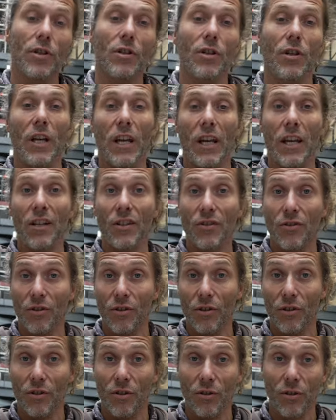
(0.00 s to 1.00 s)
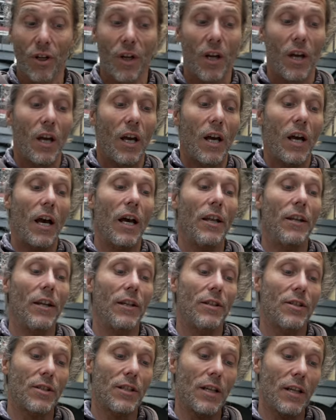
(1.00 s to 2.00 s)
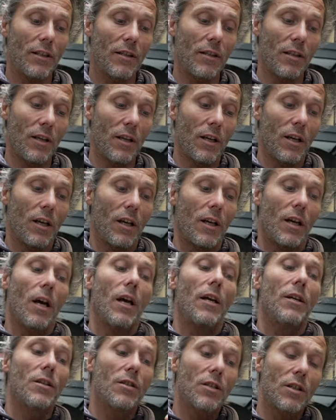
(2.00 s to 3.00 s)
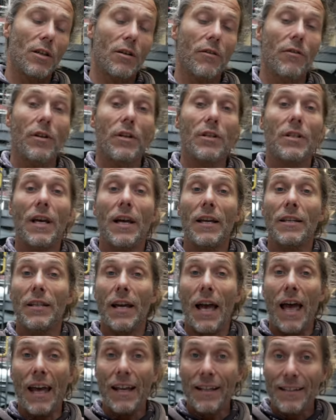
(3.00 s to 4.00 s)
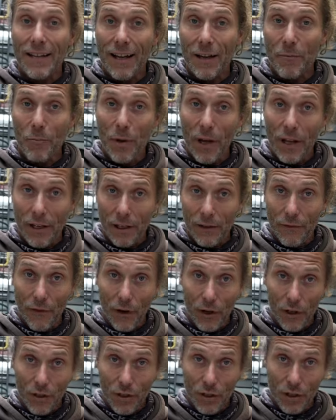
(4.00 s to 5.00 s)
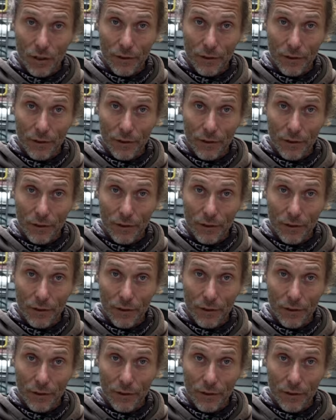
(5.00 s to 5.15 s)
is internal, and that's that the Sirius has an anti-panic function.